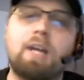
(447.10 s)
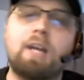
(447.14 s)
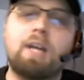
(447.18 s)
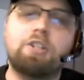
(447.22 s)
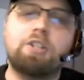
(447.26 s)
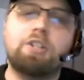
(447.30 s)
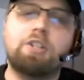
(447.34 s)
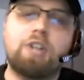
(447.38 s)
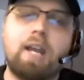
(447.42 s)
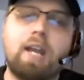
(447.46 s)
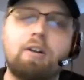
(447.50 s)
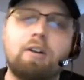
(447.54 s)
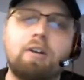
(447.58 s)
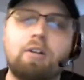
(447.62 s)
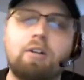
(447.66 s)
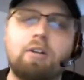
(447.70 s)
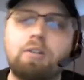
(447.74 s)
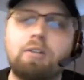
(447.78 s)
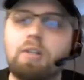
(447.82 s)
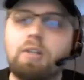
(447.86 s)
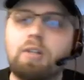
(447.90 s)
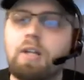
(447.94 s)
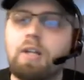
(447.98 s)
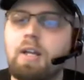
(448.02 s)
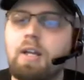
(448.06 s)
20 years that
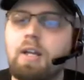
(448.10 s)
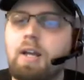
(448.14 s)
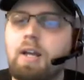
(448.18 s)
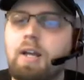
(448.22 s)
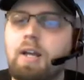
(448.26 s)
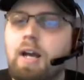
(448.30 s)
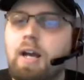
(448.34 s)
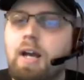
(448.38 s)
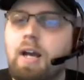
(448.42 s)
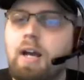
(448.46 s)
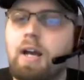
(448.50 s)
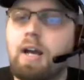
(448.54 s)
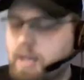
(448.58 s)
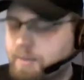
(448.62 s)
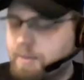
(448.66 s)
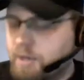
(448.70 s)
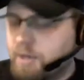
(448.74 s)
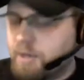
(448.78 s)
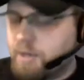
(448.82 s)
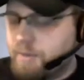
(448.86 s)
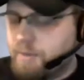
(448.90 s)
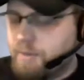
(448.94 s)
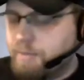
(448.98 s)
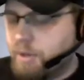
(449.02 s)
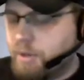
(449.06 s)
I've kept
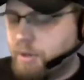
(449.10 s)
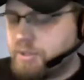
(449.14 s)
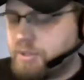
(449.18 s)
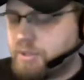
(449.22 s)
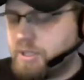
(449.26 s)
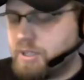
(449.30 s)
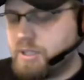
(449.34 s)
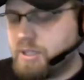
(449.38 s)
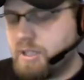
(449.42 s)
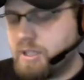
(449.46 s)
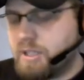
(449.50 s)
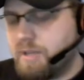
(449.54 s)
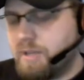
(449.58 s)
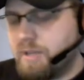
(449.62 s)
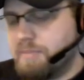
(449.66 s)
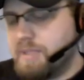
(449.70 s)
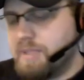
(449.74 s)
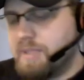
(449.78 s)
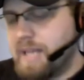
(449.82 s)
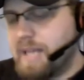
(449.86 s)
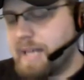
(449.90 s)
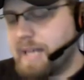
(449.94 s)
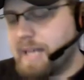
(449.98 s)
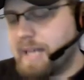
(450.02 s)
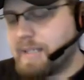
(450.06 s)
around.
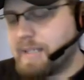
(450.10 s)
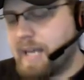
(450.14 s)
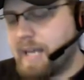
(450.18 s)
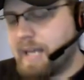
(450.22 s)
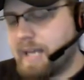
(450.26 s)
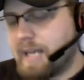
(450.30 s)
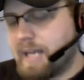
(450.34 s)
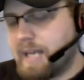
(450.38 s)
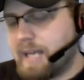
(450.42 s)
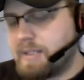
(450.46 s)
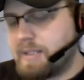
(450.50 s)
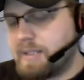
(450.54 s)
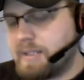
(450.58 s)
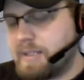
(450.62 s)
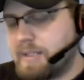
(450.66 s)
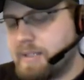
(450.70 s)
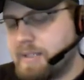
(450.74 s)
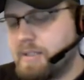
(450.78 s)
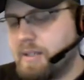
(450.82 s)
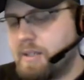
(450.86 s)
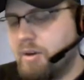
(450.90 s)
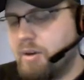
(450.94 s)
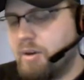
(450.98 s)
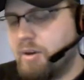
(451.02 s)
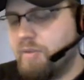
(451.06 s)
So
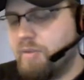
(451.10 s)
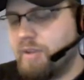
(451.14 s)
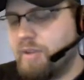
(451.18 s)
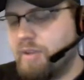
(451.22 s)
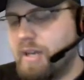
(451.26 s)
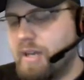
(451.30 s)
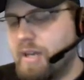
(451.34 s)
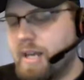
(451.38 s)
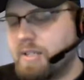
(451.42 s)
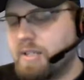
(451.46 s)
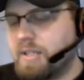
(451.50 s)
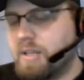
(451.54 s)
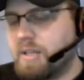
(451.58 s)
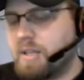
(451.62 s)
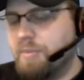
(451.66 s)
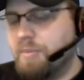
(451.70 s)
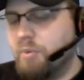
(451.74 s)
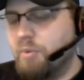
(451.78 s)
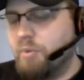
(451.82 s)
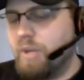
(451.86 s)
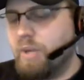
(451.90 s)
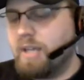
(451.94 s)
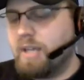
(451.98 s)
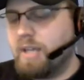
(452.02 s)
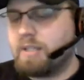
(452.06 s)

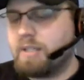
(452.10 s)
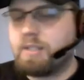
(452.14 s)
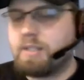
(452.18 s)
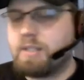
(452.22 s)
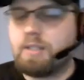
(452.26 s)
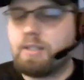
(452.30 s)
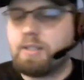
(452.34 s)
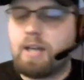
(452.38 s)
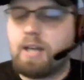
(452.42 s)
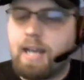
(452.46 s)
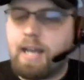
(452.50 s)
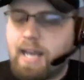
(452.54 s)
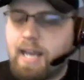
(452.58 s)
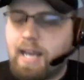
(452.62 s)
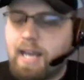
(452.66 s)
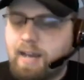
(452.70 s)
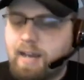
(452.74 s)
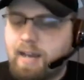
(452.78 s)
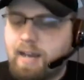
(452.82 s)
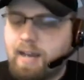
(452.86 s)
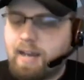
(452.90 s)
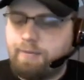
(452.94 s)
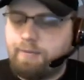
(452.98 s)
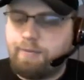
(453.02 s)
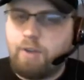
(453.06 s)
you'll
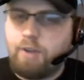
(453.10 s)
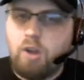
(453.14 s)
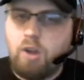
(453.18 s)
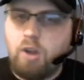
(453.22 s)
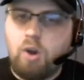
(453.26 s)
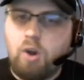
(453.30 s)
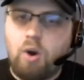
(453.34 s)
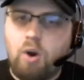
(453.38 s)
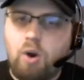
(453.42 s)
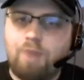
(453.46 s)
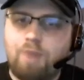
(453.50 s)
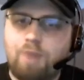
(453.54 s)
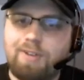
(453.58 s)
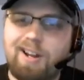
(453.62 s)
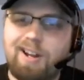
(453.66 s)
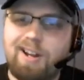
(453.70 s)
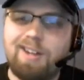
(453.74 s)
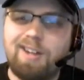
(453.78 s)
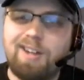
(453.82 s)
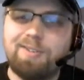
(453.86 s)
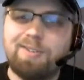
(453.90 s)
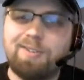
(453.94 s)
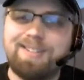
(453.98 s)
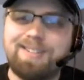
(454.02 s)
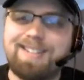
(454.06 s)
get to see a lot
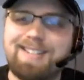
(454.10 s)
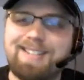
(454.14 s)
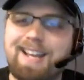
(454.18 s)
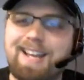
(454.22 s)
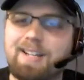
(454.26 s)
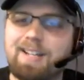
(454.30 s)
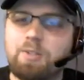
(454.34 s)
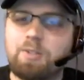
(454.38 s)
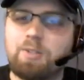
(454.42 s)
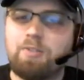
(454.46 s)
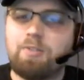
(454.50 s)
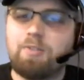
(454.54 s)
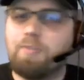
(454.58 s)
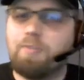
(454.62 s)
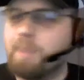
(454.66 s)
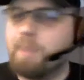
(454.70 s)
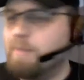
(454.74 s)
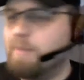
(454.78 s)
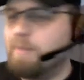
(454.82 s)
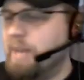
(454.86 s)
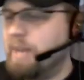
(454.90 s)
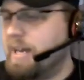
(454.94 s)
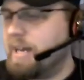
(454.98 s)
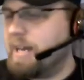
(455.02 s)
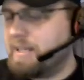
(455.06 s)
of the
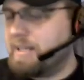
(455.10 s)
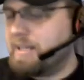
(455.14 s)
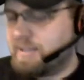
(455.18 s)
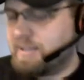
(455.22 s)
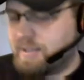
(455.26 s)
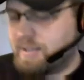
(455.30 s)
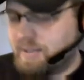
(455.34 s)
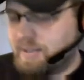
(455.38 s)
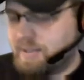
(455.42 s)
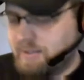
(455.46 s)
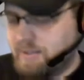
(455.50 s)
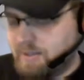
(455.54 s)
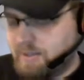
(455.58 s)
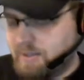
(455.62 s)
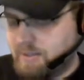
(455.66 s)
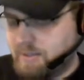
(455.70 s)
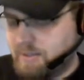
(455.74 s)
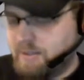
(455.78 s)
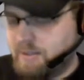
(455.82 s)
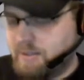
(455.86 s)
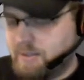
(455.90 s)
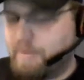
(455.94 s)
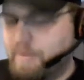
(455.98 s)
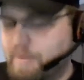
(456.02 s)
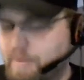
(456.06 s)
budget builds I put
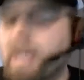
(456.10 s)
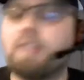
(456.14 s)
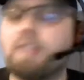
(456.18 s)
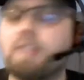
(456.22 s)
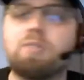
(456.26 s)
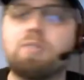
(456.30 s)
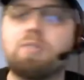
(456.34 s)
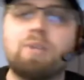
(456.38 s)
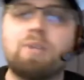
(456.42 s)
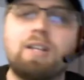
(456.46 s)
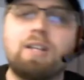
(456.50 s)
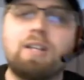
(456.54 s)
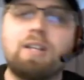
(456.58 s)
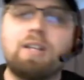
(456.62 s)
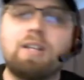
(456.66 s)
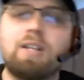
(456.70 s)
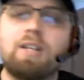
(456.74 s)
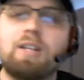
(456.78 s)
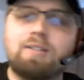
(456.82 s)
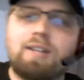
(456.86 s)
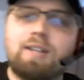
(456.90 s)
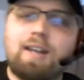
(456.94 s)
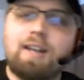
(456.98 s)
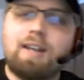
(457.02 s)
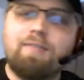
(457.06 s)
together, but at the same
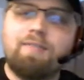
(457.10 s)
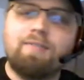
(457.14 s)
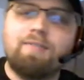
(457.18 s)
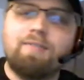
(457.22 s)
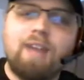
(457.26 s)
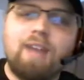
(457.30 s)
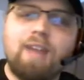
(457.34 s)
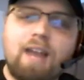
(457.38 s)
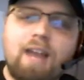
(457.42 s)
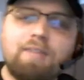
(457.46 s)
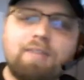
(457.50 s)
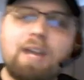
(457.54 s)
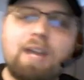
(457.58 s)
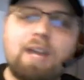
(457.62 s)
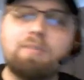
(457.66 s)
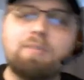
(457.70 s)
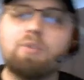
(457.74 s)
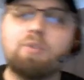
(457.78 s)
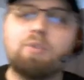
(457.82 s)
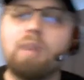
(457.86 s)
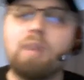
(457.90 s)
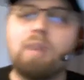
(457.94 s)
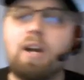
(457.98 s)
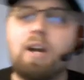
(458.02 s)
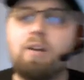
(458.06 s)
time,
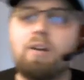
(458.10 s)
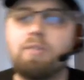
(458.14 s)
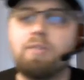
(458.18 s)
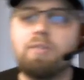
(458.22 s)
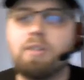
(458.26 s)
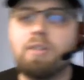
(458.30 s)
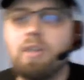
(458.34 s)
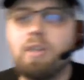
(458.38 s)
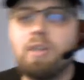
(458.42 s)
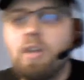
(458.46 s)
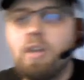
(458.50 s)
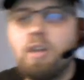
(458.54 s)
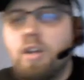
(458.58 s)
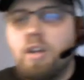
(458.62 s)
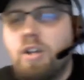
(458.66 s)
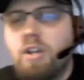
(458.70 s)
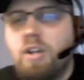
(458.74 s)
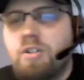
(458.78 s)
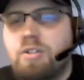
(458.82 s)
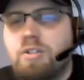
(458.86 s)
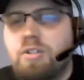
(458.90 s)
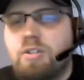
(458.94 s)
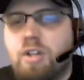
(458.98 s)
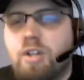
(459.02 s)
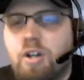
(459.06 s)
I'll talk
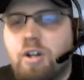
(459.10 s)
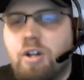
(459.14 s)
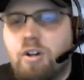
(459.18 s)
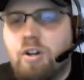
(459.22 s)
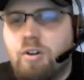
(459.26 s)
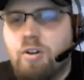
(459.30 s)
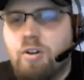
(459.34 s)
about